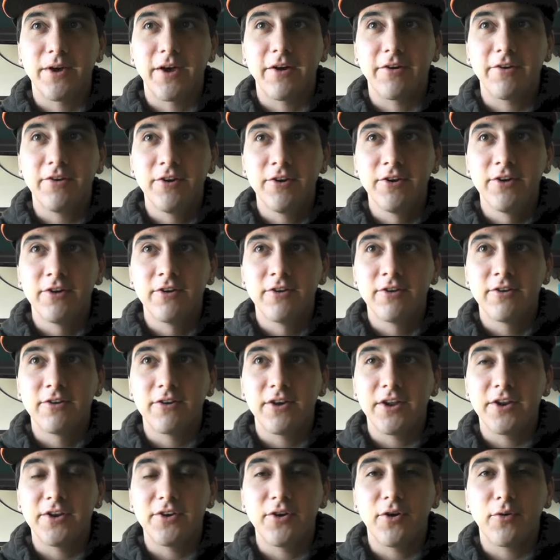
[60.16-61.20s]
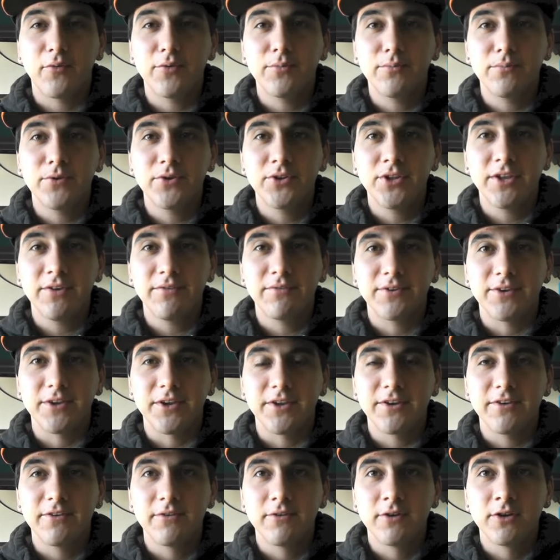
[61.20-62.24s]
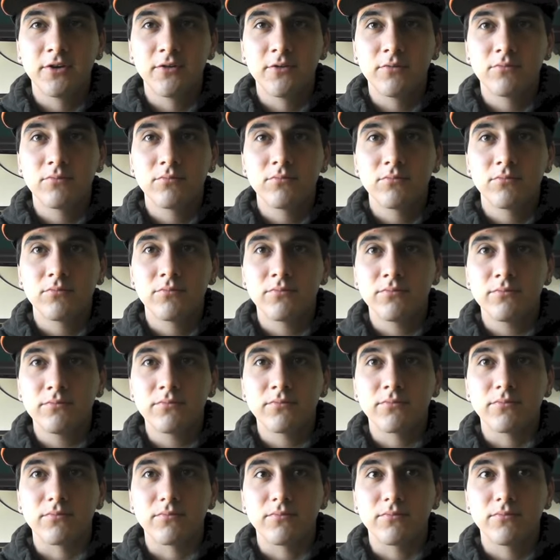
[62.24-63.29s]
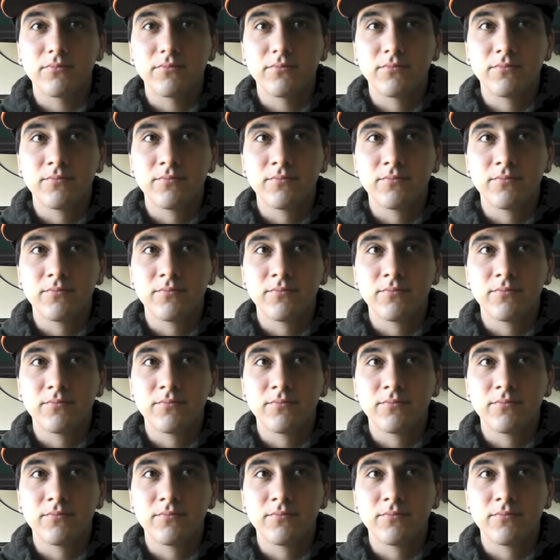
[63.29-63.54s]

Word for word: about, and no one believed it. Hmm.